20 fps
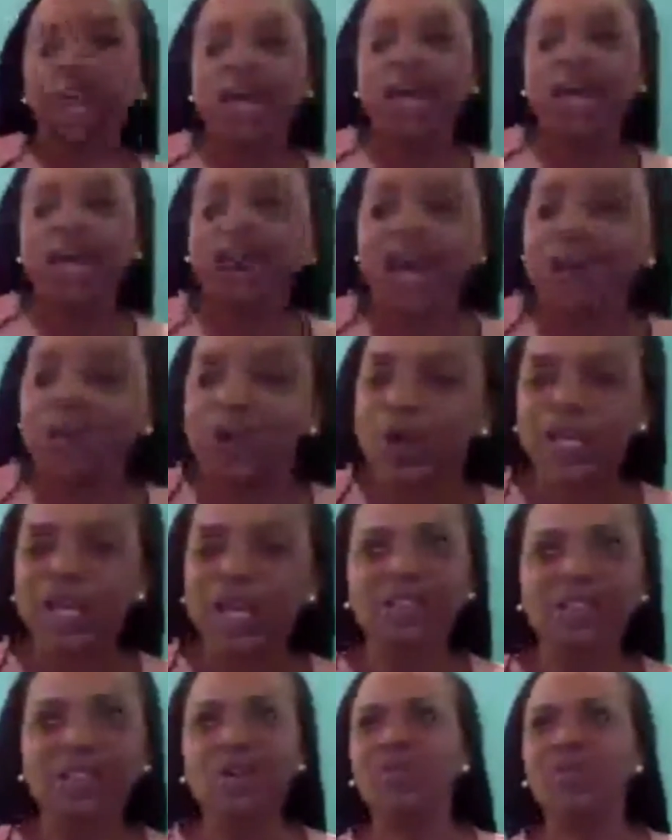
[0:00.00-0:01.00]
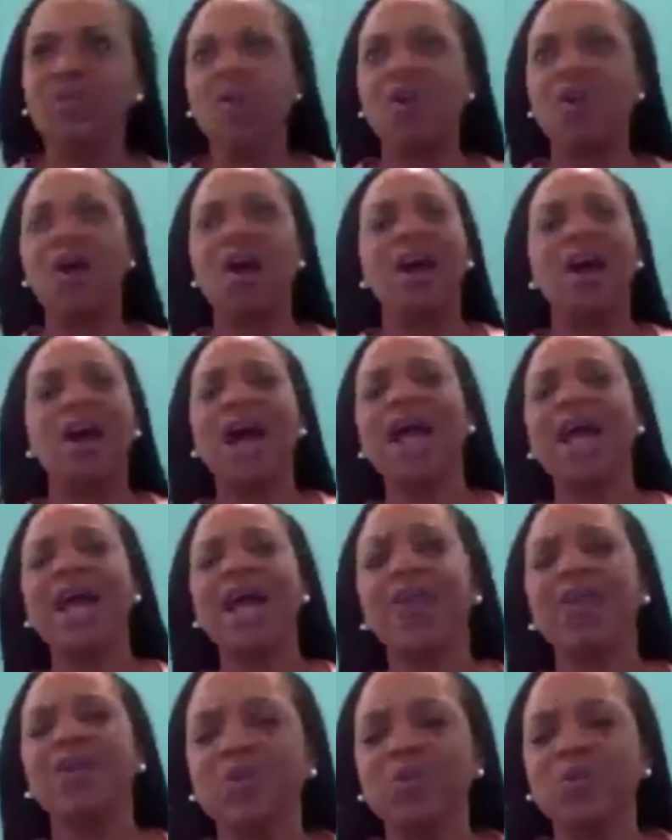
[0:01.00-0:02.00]
much money had I raised so
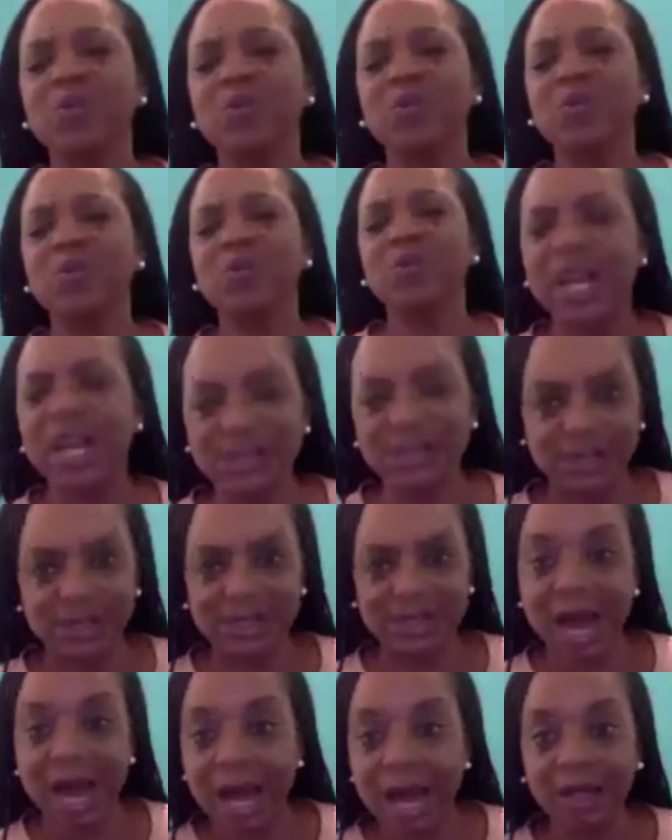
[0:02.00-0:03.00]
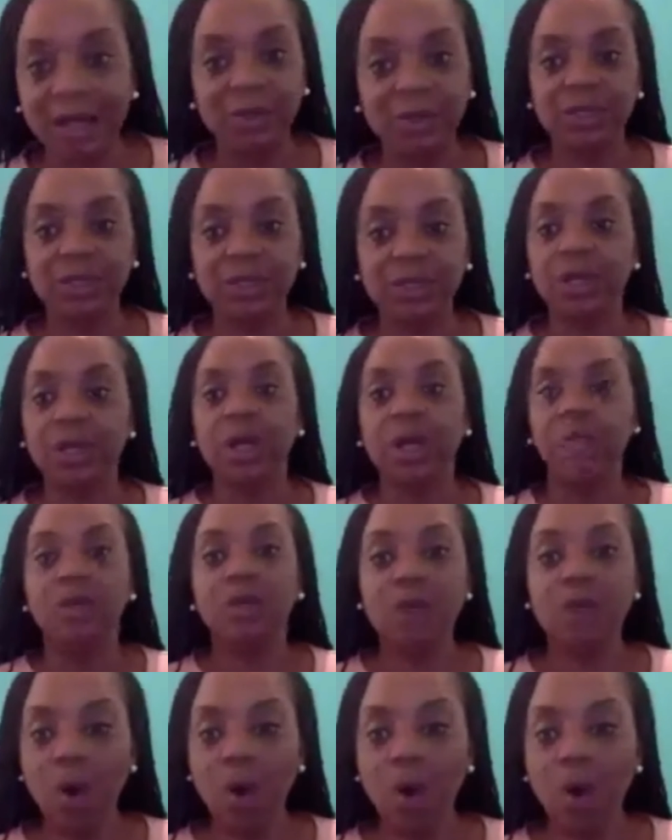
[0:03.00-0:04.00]
far. I hadn't raised a dime because
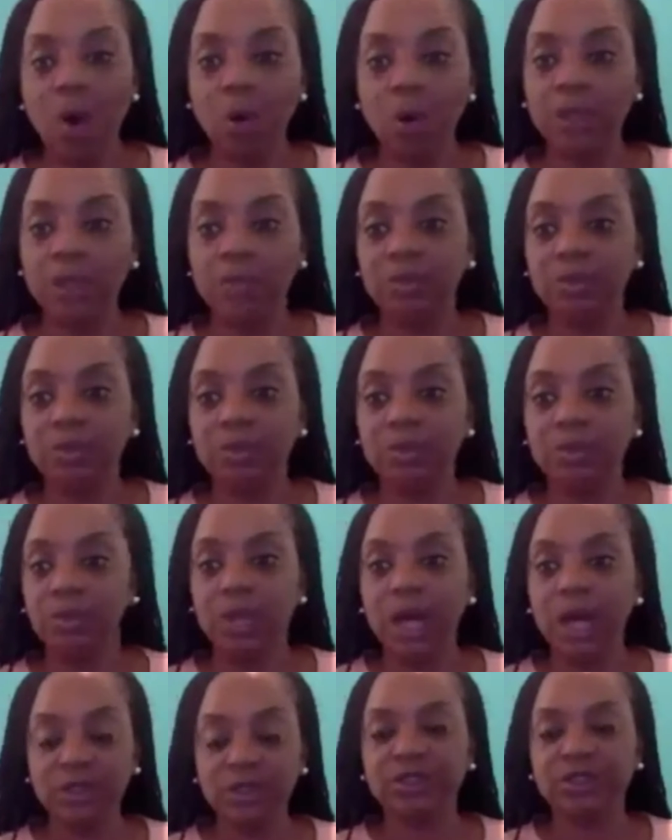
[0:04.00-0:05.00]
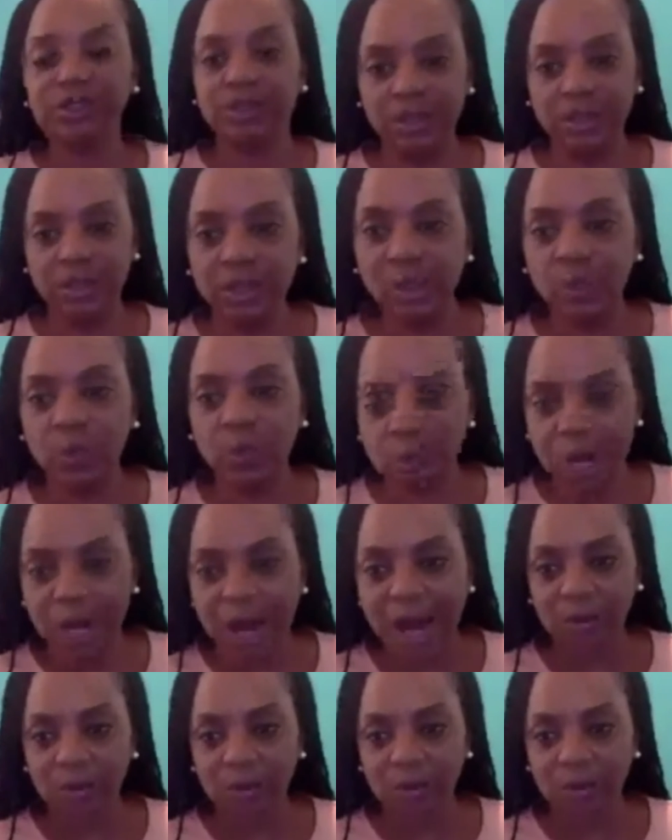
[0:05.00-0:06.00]
no one understood what
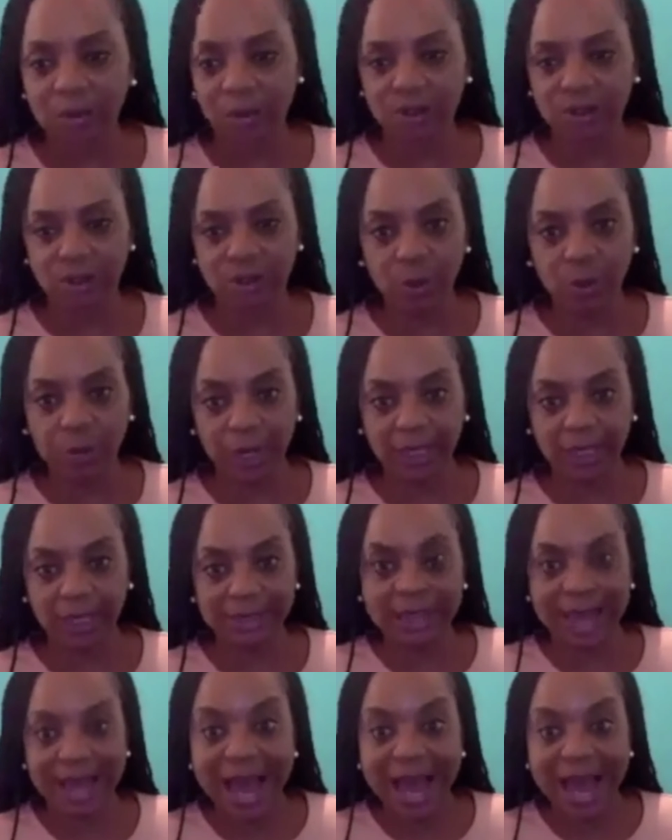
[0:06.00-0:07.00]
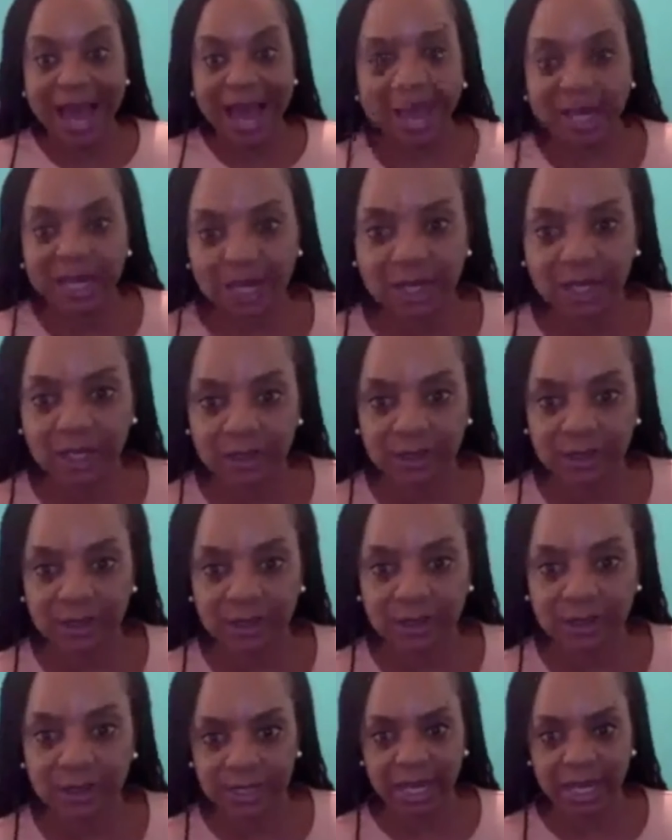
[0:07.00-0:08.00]
I was doing because I didn't
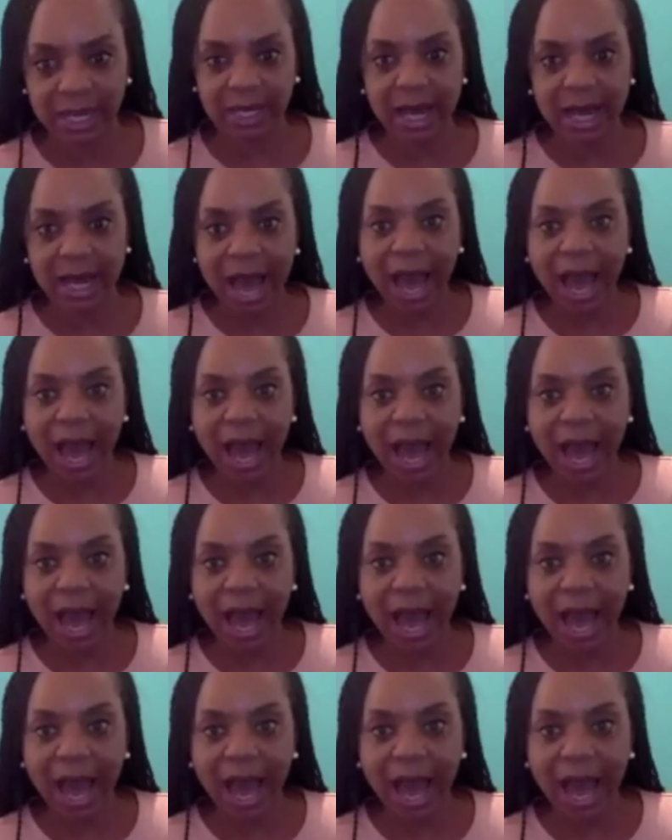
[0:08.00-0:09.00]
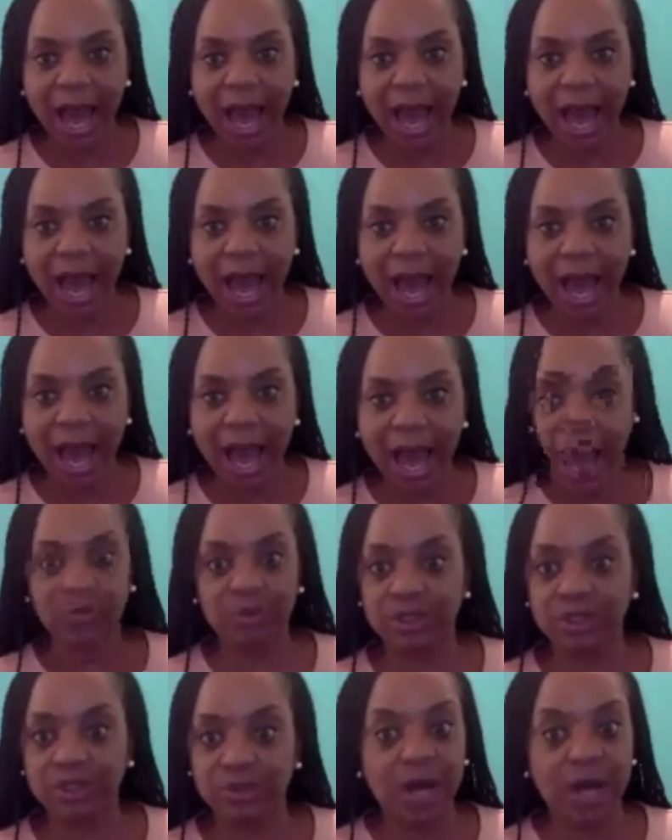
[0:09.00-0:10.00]
understand it. I heard butterfly house,
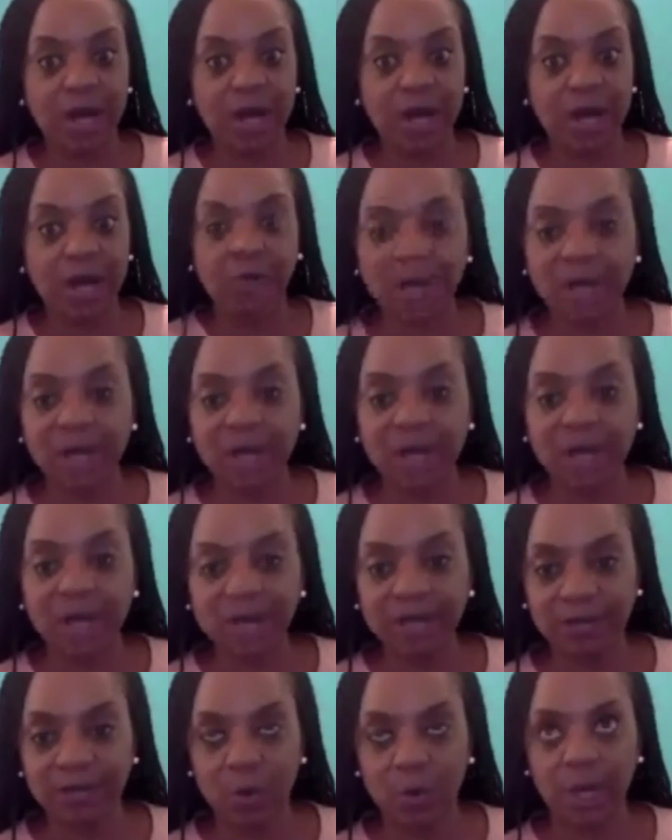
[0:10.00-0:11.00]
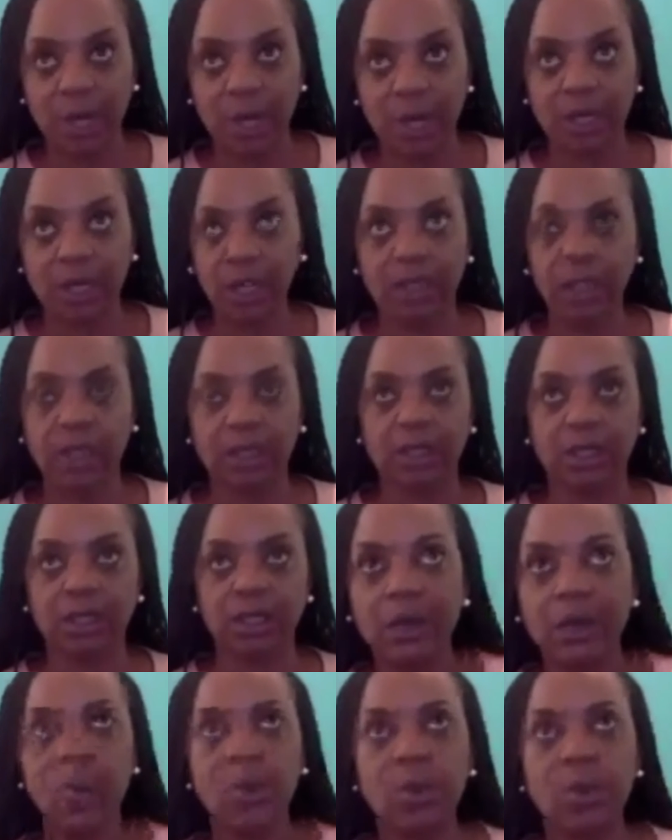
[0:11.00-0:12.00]
so I'm just trying to raise money for it.
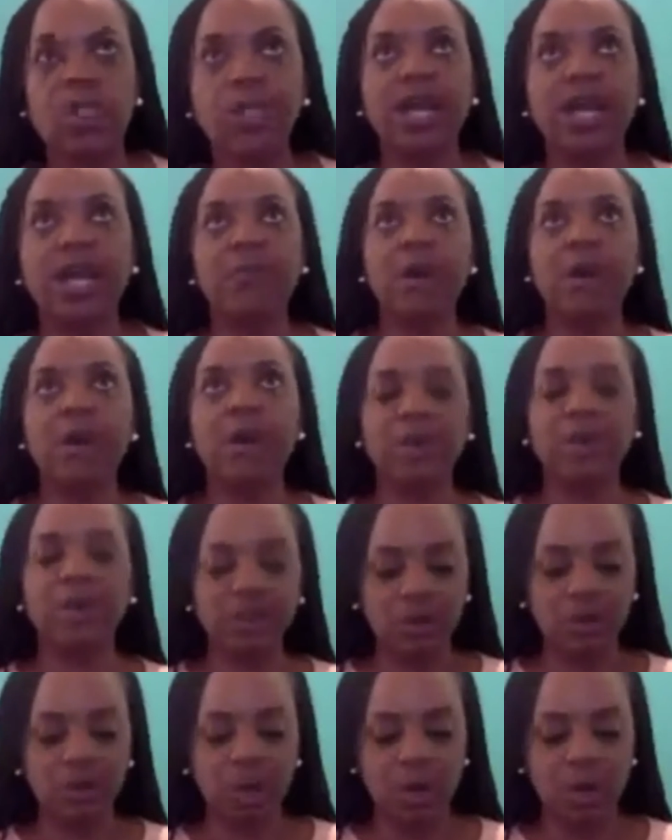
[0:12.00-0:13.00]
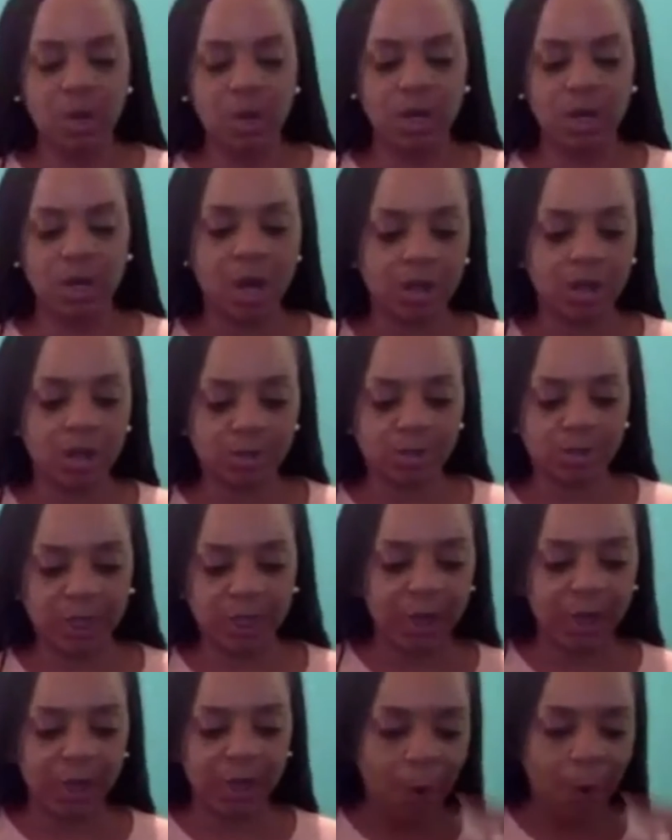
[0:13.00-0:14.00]
So one day my business calls.